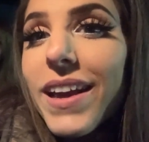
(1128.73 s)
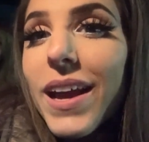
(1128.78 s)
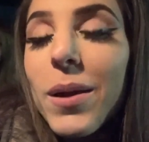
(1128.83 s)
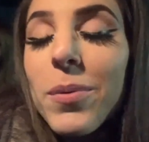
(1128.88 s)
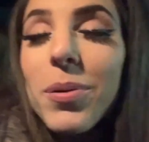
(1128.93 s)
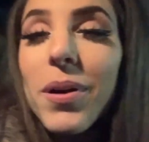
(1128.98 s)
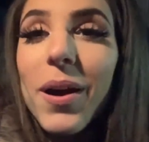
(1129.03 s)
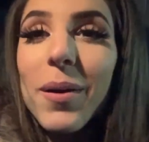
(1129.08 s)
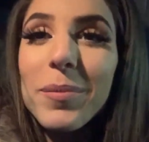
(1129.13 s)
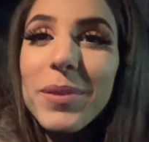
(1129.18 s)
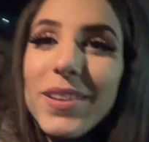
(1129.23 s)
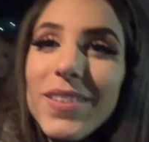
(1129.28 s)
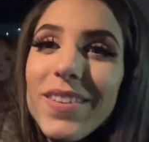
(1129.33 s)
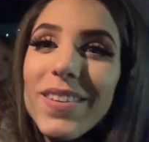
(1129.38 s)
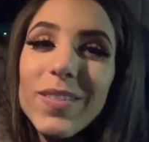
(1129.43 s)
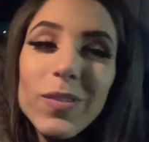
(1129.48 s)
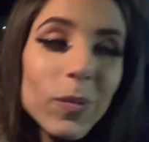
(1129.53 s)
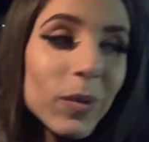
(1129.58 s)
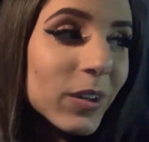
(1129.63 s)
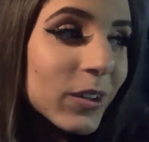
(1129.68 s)
I promised
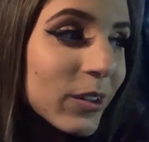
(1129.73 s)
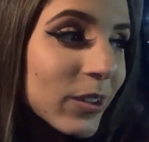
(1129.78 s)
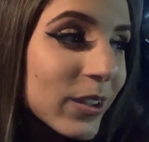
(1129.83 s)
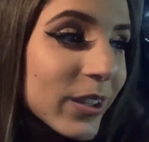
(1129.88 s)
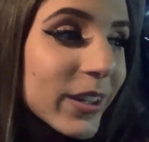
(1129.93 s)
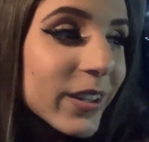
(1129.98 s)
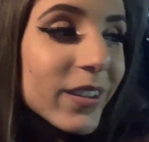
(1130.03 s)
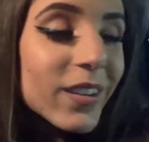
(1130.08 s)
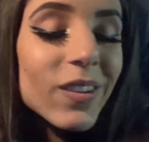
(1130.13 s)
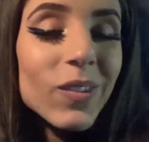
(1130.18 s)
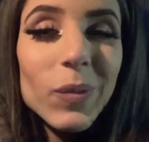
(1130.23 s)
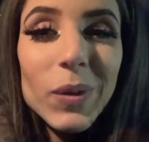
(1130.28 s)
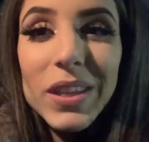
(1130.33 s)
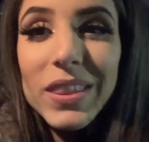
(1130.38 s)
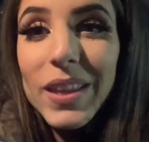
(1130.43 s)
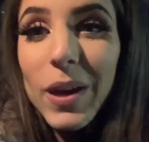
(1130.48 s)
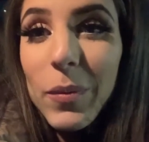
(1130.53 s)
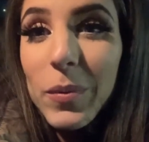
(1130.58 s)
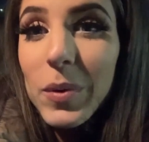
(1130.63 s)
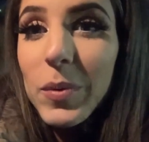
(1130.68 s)
this one earlier this week
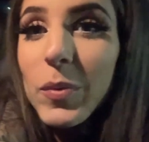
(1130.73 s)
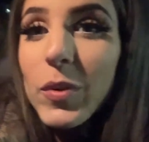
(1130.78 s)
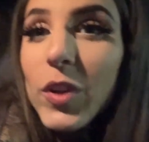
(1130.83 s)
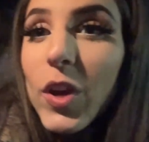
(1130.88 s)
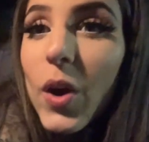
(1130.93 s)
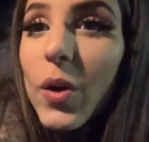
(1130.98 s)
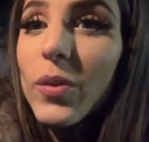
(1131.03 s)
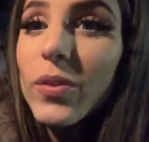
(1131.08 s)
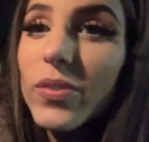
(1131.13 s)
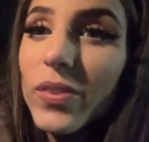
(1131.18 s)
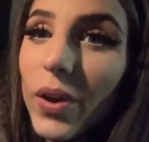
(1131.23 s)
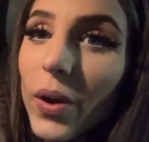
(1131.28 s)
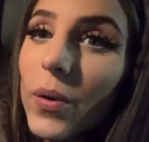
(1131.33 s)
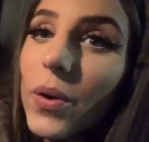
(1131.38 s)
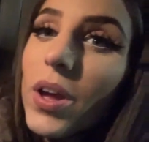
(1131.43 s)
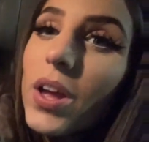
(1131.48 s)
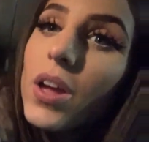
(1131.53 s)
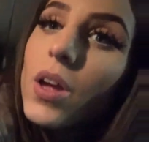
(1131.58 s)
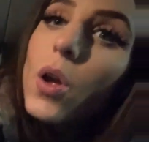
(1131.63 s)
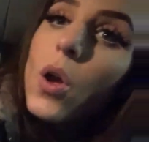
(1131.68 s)
that we would go. So
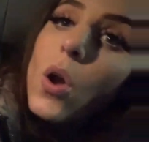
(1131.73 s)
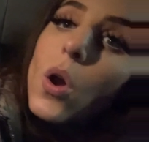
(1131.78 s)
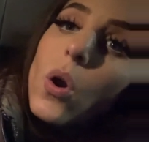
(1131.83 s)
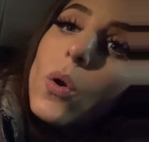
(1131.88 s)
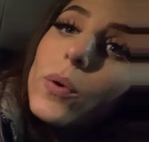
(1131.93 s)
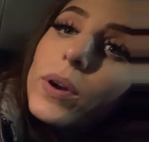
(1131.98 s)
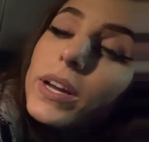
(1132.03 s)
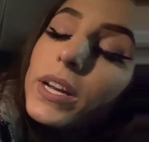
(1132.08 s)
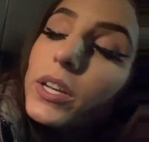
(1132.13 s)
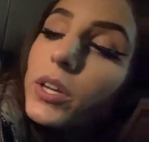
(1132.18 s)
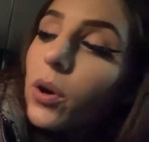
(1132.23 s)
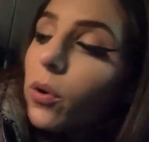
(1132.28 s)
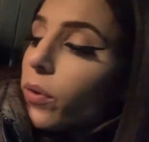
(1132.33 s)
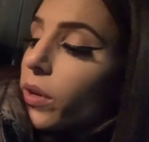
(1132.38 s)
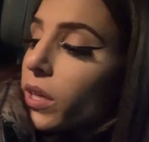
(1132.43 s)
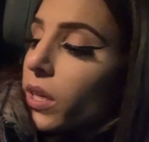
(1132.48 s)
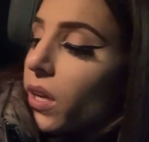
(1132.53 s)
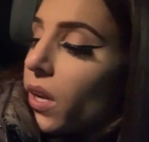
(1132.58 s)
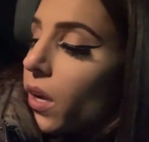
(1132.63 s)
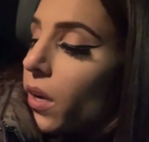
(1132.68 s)
we're gonna go
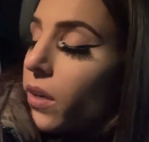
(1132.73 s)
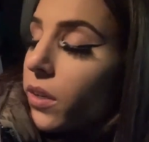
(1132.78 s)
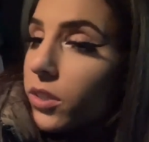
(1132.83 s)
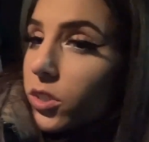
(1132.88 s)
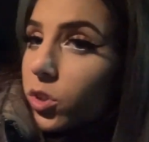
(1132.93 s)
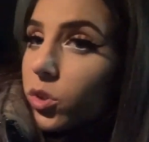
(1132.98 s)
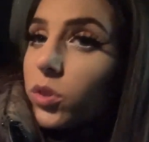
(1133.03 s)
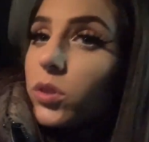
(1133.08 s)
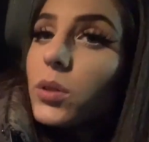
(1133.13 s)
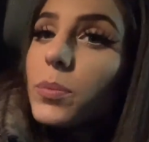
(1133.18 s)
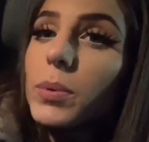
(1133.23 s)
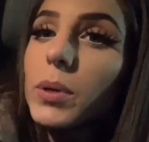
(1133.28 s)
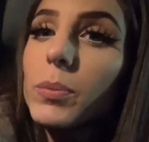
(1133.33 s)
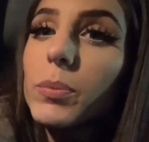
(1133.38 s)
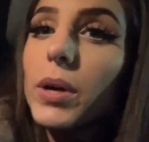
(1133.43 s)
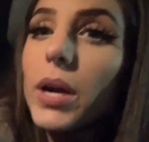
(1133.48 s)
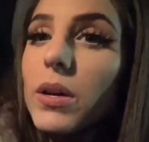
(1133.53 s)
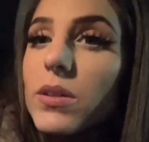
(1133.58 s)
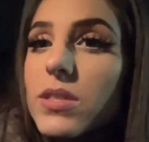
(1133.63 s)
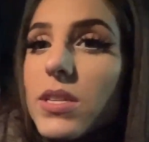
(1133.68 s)
in, do a little bit of
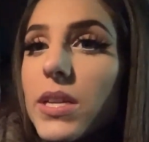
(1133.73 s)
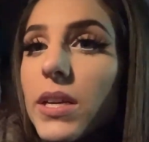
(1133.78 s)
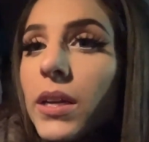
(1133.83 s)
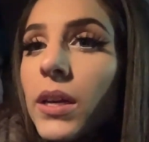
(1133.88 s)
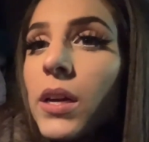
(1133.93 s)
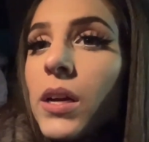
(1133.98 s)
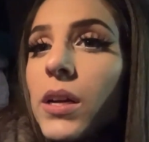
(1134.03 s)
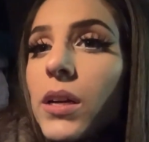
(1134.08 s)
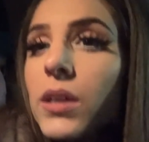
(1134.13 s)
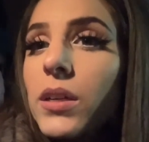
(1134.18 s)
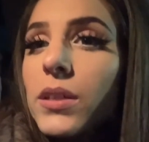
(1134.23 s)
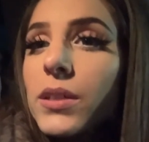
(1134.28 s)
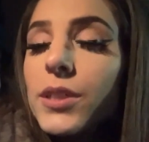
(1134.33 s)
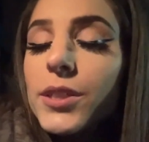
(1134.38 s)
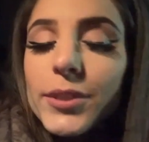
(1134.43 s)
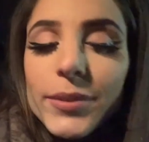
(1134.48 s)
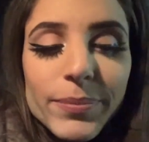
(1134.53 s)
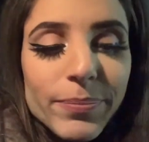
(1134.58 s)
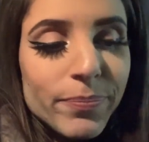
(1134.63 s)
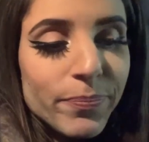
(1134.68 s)
browsing. And sure
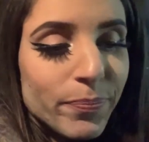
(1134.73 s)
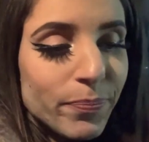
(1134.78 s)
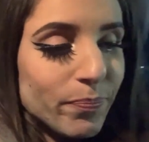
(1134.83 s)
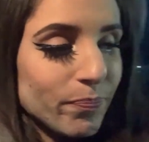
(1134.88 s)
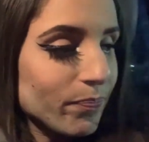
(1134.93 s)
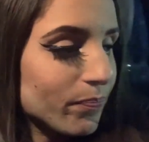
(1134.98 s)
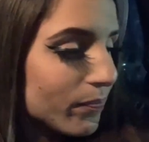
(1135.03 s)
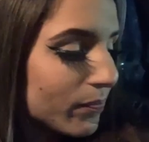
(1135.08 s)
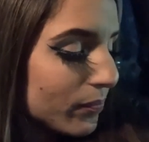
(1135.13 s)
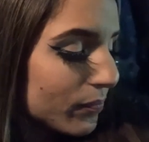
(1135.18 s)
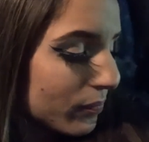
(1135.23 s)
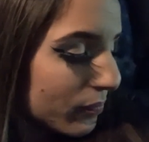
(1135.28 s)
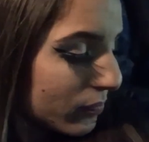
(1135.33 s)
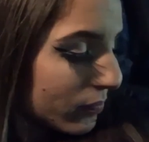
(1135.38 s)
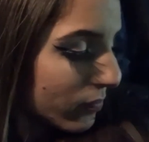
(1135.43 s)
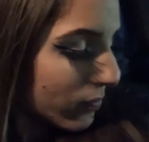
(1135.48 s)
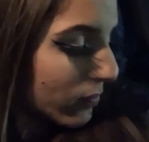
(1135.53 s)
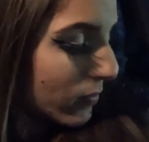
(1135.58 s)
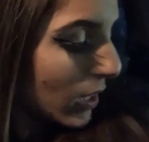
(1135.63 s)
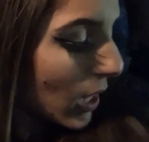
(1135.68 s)
the weekend
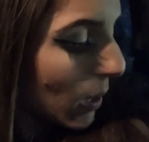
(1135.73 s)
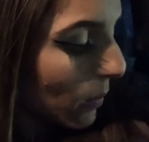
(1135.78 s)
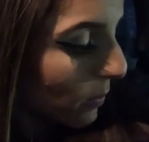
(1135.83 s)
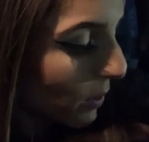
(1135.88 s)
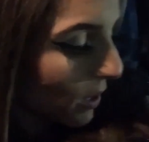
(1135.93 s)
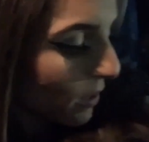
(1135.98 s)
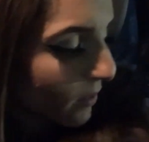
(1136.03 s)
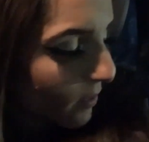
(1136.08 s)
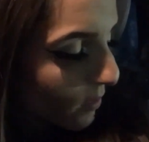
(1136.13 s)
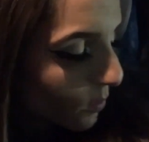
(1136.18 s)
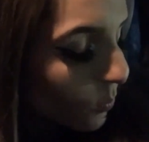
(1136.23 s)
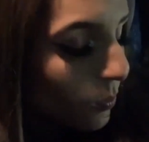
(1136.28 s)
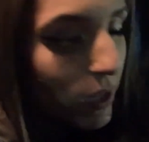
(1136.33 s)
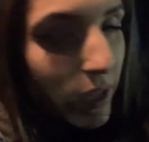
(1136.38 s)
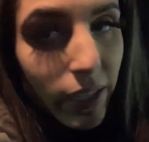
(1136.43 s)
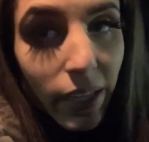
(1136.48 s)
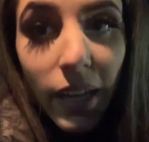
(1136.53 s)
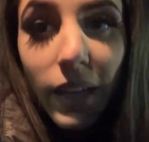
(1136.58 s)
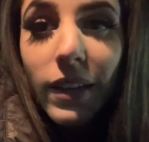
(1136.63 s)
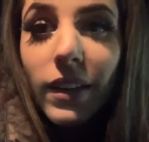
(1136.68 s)
today. Yep, it's the
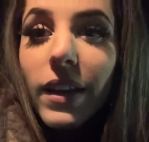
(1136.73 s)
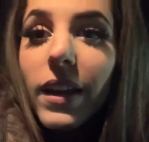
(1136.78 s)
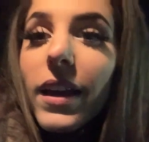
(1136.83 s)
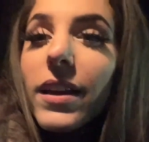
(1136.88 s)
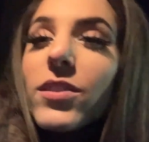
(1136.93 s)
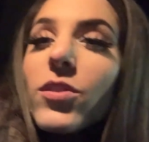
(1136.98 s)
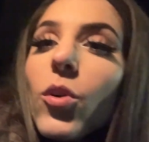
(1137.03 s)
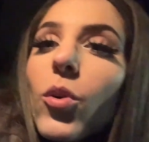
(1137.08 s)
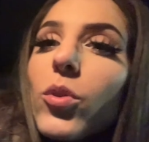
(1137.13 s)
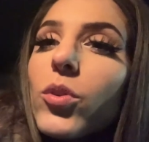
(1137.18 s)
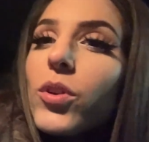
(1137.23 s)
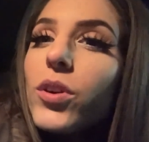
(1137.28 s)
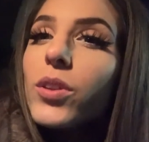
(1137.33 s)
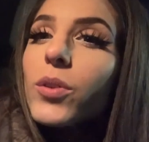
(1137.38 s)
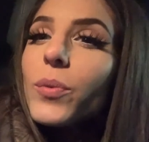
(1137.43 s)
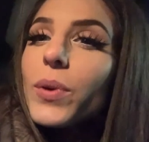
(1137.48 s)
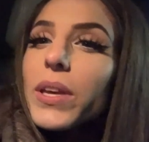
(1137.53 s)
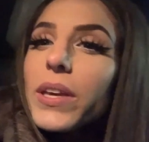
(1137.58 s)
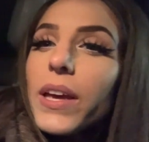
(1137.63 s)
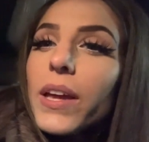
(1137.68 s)
weekend. I told you on
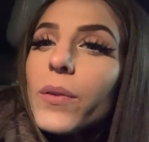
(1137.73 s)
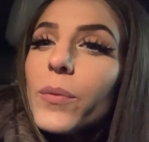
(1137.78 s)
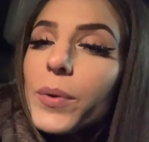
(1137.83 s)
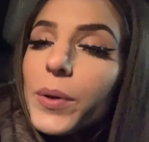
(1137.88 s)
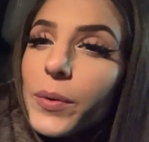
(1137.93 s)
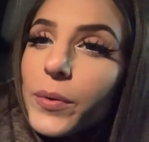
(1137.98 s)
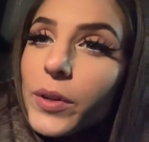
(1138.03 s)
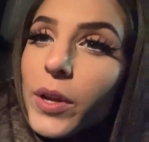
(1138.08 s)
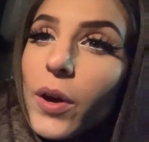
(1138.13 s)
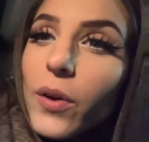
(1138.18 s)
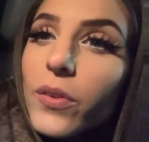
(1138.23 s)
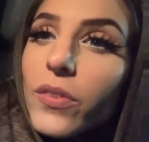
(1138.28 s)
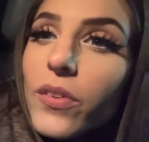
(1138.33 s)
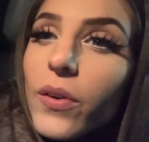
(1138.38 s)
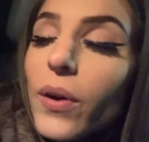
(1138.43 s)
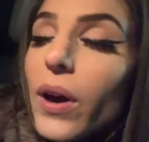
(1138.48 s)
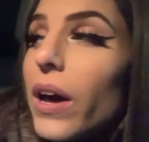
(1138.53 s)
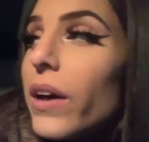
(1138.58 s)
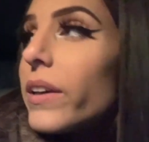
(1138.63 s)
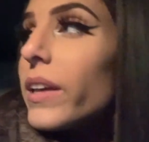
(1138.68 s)
the weekend we would go.
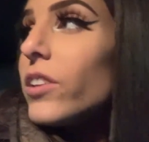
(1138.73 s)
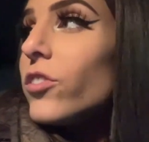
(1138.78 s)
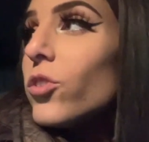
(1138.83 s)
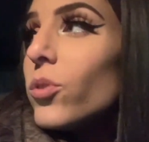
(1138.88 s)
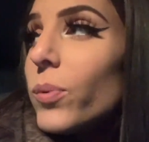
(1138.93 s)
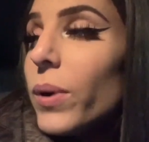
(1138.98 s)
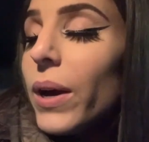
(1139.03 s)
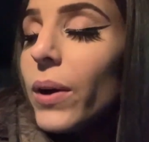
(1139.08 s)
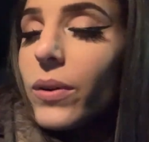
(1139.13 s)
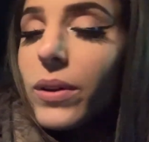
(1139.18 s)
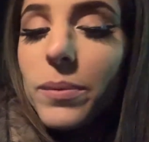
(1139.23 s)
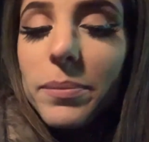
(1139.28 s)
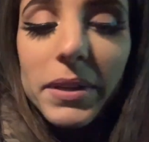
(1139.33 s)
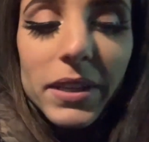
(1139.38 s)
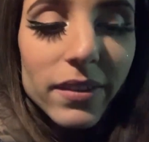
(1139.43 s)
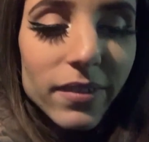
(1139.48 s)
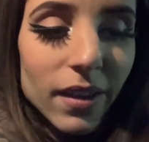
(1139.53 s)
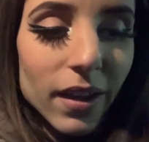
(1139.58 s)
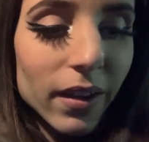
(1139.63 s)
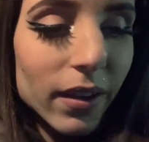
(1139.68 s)
So I'll get you out. Give me
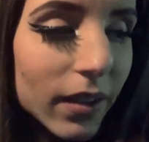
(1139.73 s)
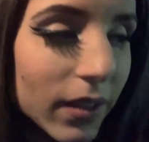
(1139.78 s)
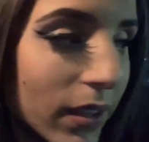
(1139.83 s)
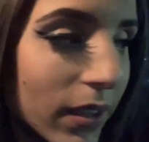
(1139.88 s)
a sec.